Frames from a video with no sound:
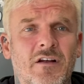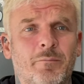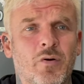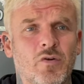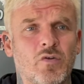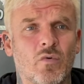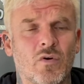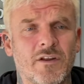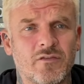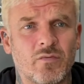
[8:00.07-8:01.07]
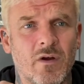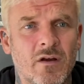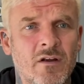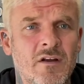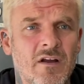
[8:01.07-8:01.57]
put you all into a
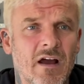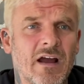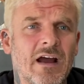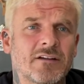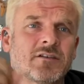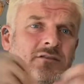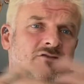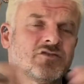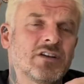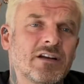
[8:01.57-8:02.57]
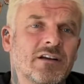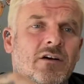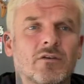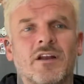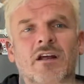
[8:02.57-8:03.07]
hat, jiggle it
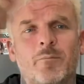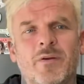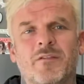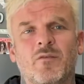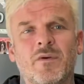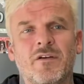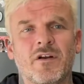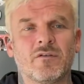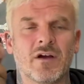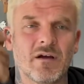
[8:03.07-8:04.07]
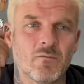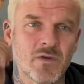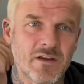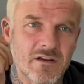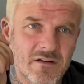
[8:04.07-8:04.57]
out, and I'll pick the winner out, and we
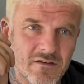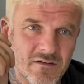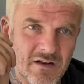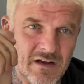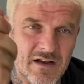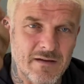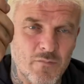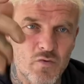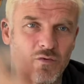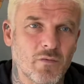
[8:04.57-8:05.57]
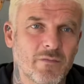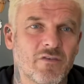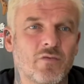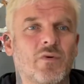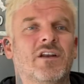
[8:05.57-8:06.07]
can claim who
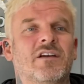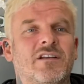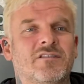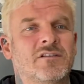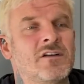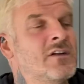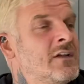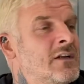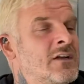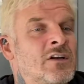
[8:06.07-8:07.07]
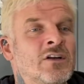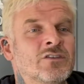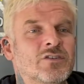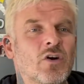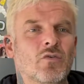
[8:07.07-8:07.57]
the winner is.
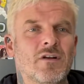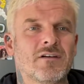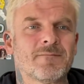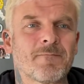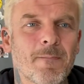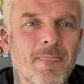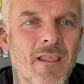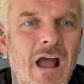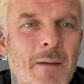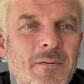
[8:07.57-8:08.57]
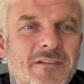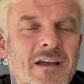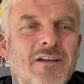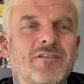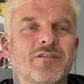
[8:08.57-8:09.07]
So, happy
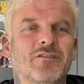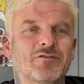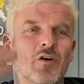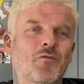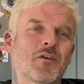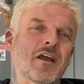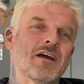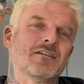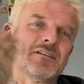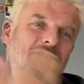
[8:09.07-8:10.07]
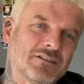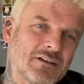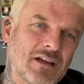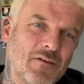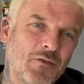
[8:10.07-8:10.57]
days. Don't forget,
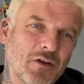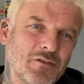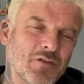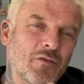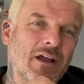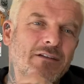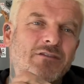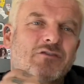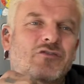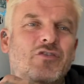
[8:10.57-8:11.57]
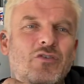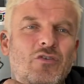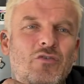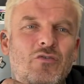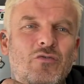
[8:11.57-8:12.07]
if you can donate
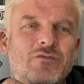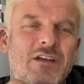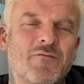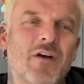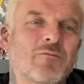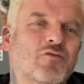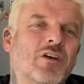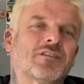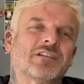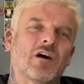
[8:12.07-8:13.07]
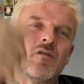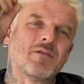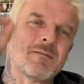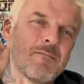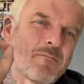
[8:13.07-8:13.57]
to Dean Fam Trust, that will
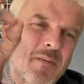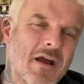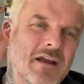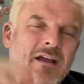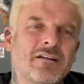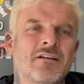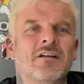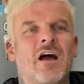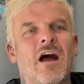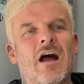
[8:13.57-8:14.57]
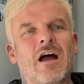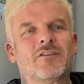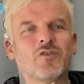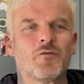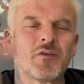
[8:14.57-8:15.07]
be banging. And
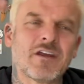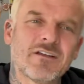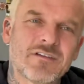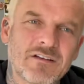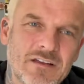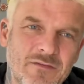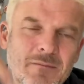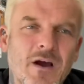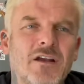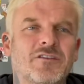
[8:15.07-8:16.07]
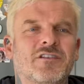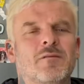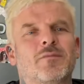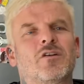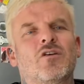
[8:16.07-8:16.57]
don't forget to leave the mileage
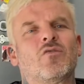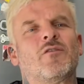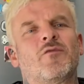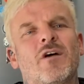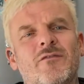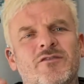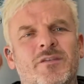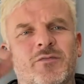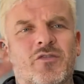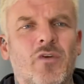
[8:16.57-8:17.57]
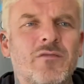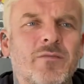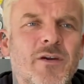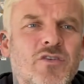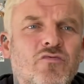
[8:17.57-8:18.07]
down below. If you haven't subscribed to
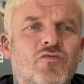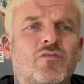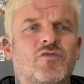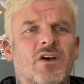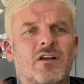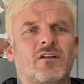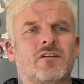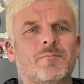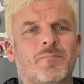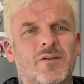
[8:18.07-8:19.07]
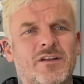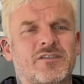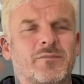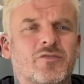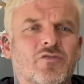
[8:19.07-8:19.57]
my YouTube channel, please
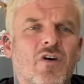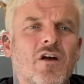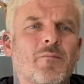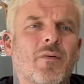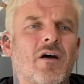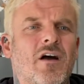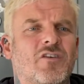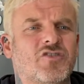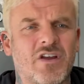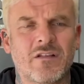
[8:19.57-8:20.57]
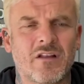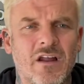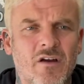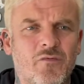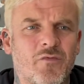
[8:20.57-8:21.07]
subscribe, share the
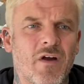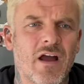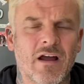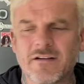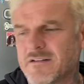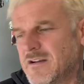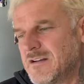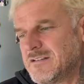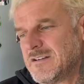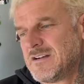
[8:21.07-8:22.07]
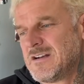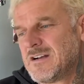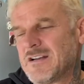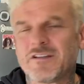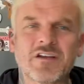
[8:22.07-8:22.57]
love, and
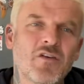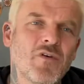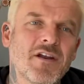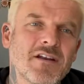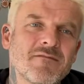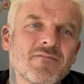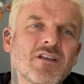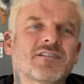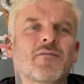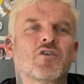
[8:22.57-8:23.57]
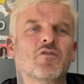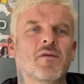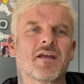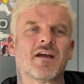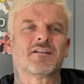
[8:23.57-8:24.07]
let's get running. Let's have a good
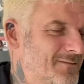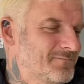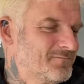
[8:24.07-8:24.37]
weekend.